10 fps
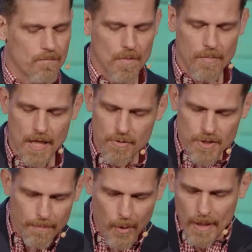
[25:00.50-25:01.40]
but he was
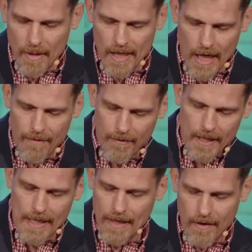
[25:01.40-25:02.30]
supremely
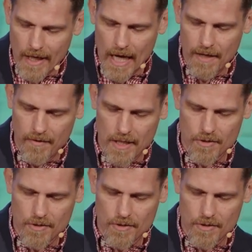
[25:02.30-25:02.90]
confident in the God of the